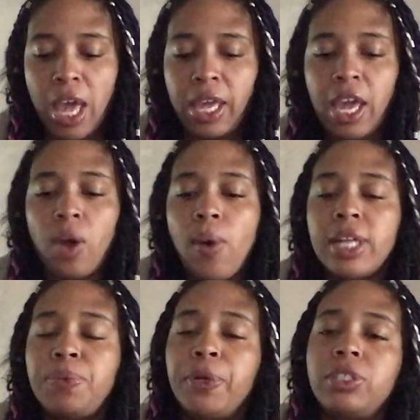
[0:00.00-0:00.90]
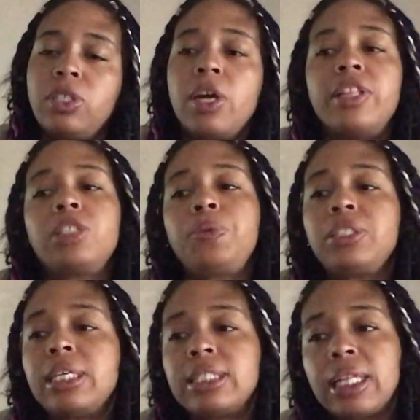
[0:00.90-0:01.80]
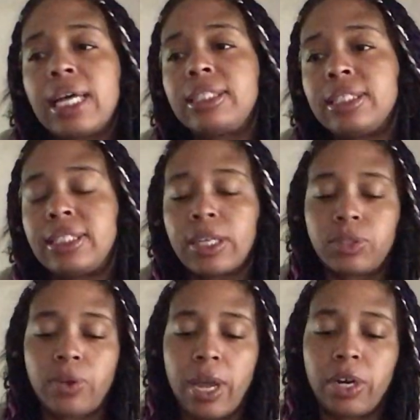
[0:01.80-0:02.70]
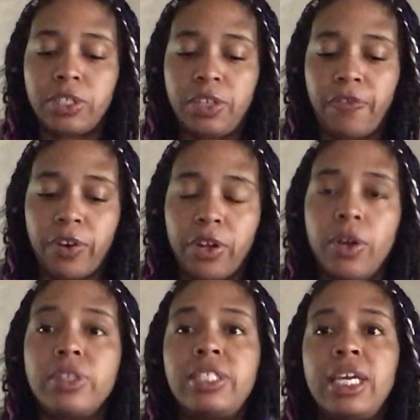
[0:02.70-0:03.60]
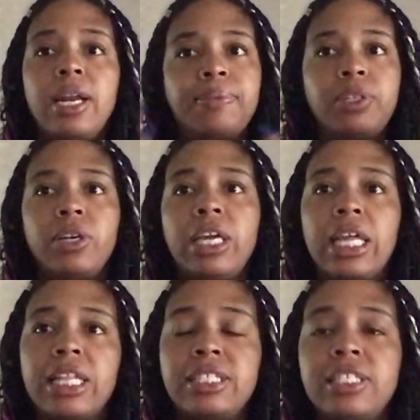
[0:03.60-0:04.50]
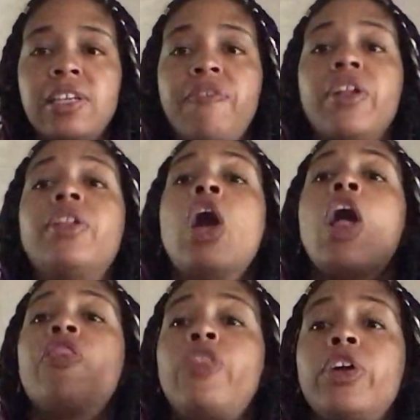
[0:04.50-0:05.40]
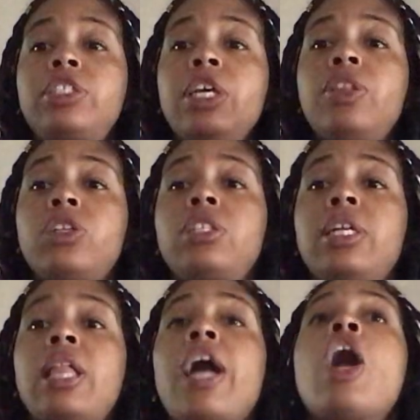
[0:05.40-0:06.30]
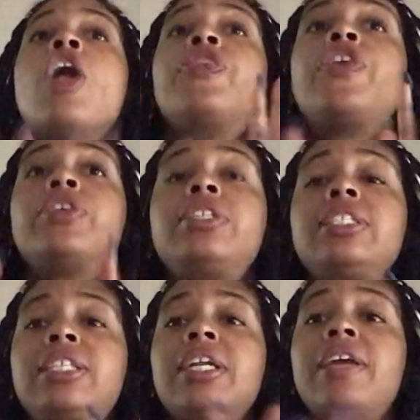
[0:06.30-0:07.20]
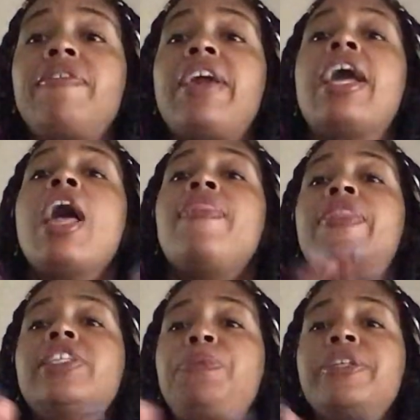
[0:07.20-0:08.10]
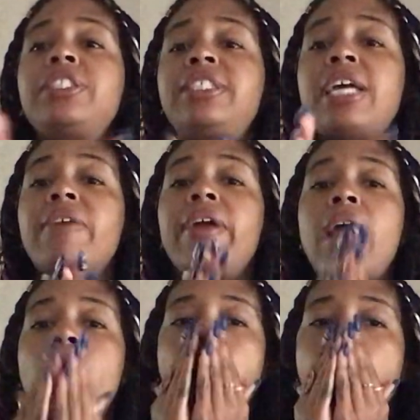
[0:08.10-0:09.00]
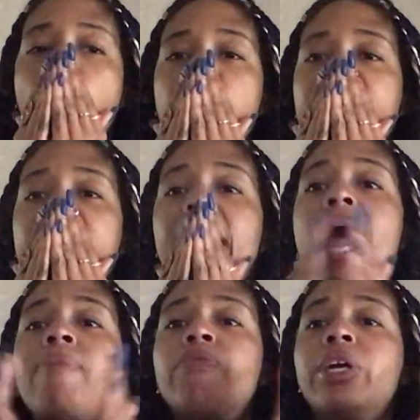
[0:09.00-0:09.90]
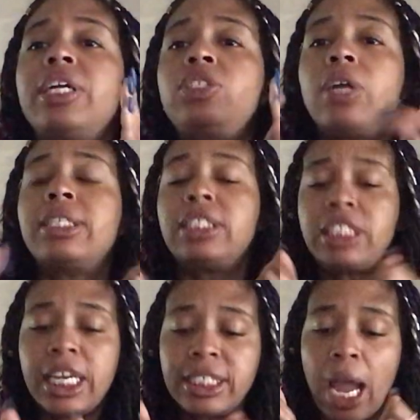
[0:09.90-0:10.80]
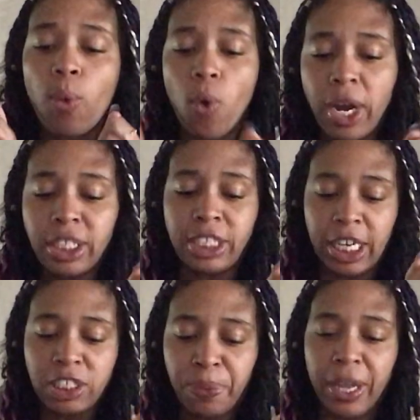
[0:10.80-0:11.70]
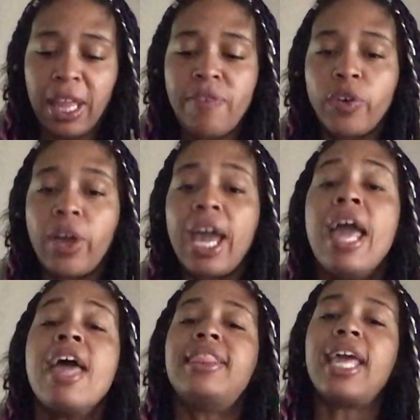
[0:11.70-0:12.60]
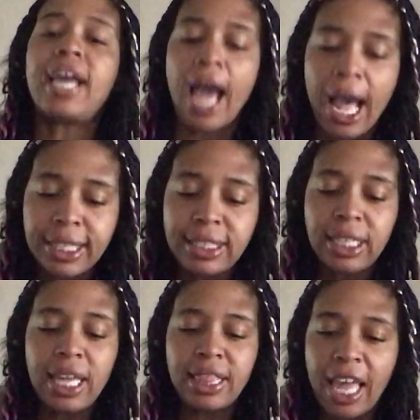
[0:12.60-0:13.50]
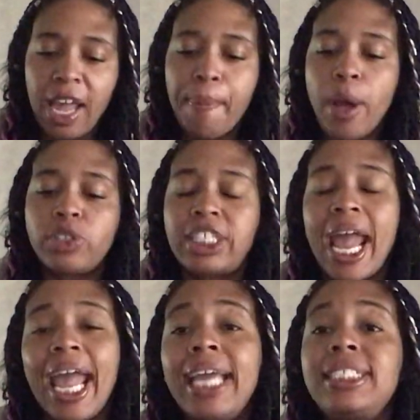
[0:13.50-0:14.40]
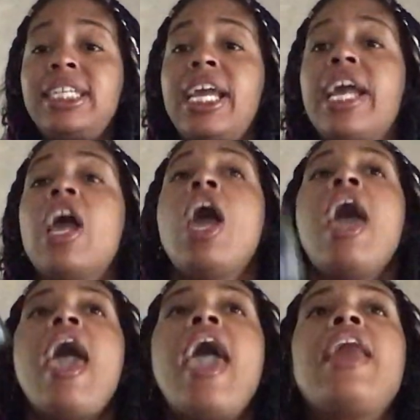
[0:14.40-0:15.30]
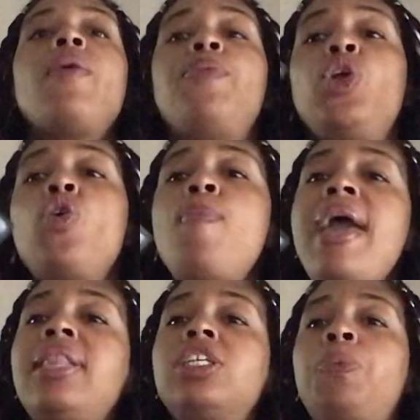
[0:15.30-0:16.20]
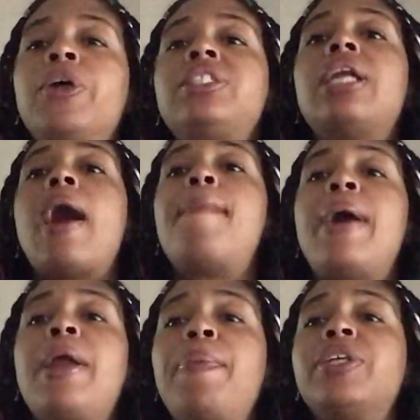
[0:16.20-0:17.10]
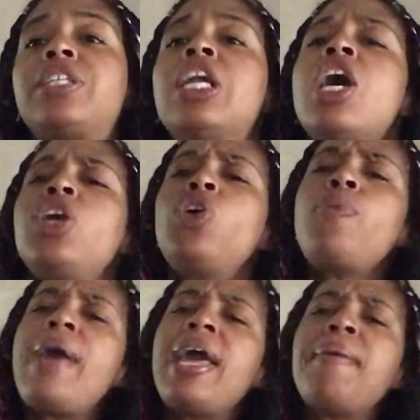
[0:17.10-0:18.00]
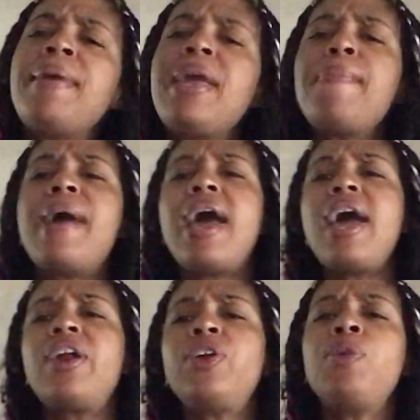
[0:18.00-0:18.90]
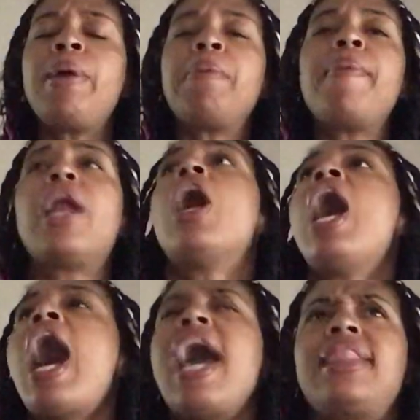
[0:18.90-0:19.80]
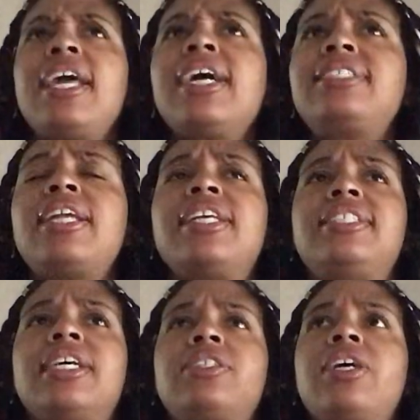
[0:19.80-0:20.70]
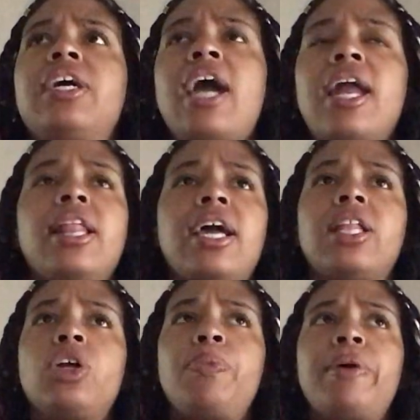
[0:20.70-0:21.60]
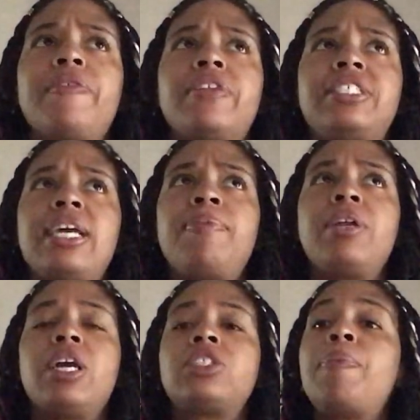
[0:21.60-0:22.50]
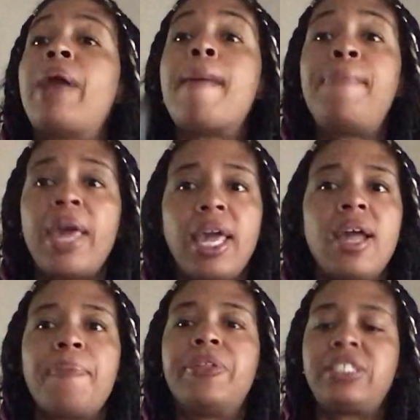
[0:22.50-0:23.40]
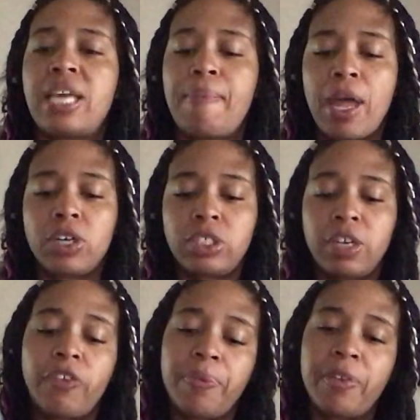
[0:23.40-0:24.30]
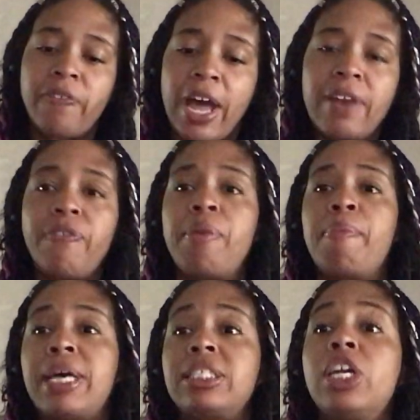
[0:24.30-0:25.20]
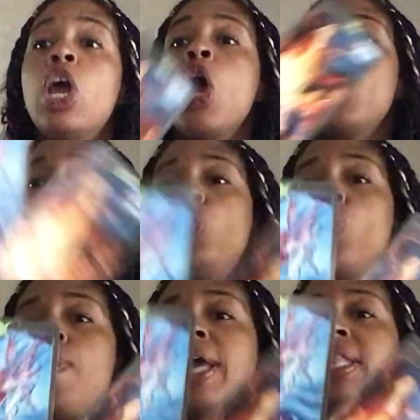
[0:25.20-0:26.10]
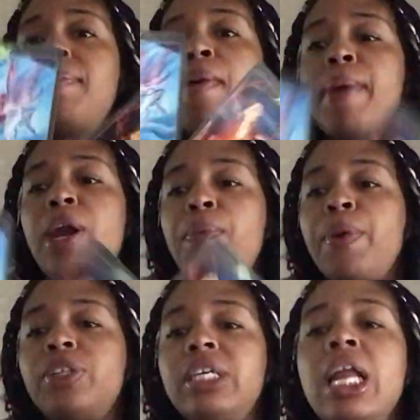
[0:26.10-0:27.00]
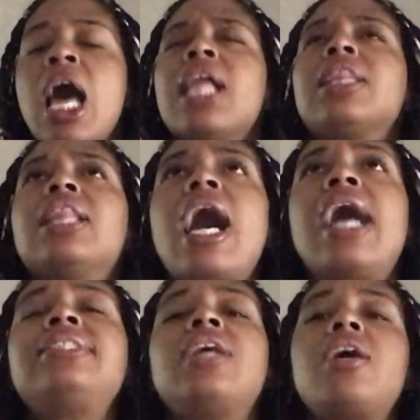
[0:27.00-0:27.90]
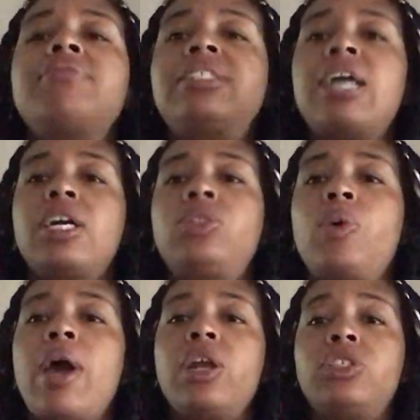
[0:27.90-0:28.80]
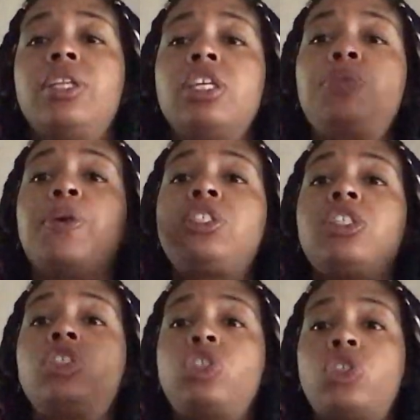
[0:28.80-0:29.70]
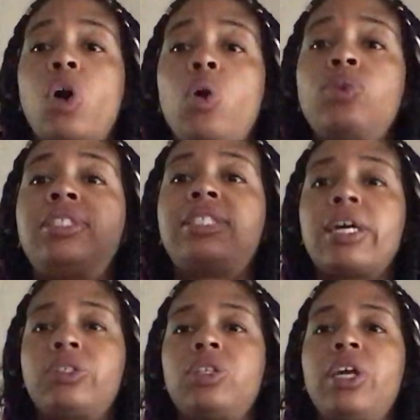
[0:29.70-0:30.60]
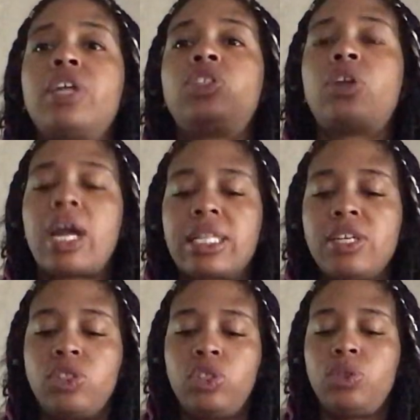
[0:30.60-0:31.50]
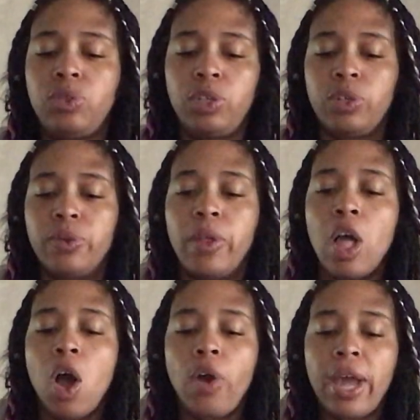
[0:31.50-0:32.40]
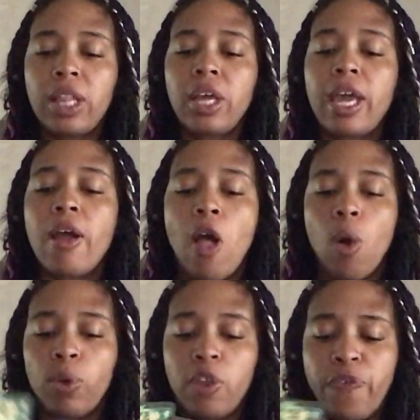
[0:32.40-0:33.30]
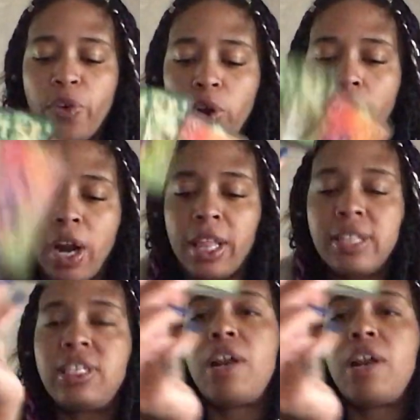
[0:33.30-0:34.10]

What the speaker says: King of Wands, this person has lots of sexual energy for you. See, and I'm starting to get the dizzy feeling. 13:37 o'clock, 13 significant. This person's saying right now, oh my God, I'm really trying to change. I want to change my life, okay? They constantly think about changing. And you made this person a better person. You make me better. You make me better. I think I said this yesterday, kind of like a little bit of the same read yesterday, but I'm picking up the same energy from Divine Feminine Masculine. You made them a better person. Lots of sexual energy. This person's so sexually attracted to you. Okay, look at with the Fool card and the